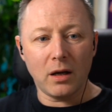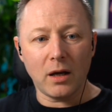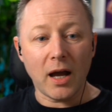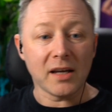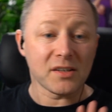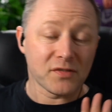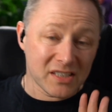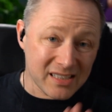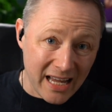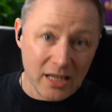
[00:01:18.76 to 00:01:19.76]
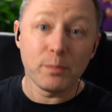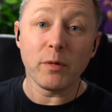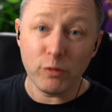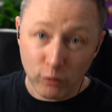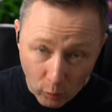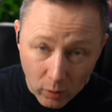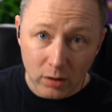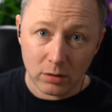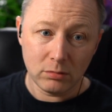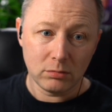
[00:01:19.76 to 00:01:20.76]
as I've said before,
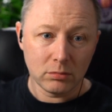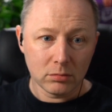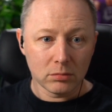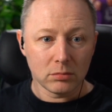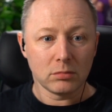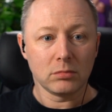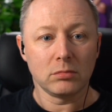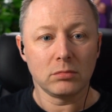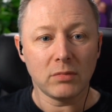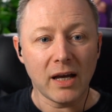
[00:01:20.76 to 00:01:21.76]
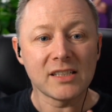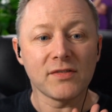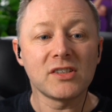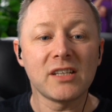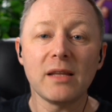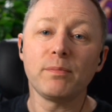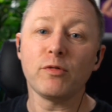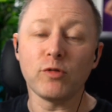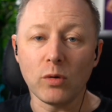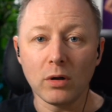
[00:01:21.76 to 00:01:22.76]
as I've said
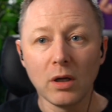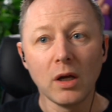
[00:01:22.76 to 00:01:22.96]
before,